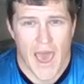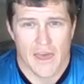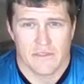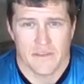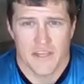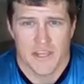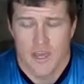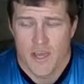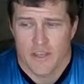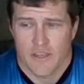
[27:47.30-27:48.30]
athlete
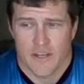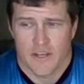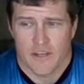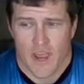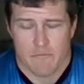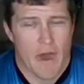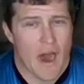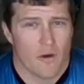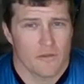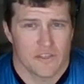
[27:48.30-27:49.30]
than a
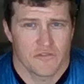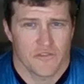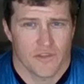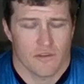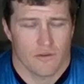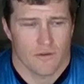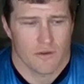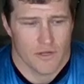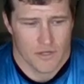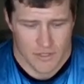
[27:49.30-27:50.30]
power lifter
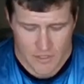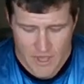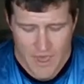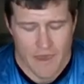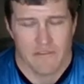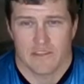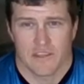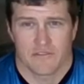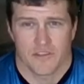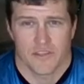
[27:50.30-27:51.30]
or heavy
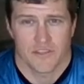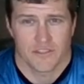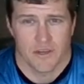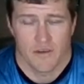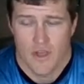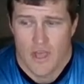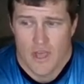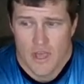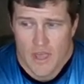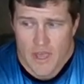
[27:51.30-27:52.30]
lifter. So
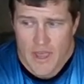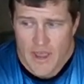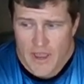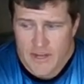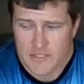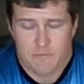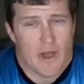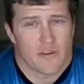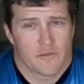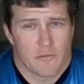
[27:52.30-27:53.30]
just
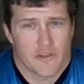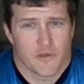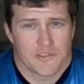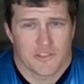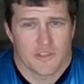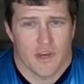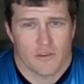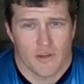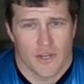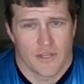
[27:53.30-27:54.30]
better for my joints in the long
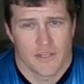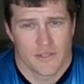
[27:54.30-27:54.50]
run.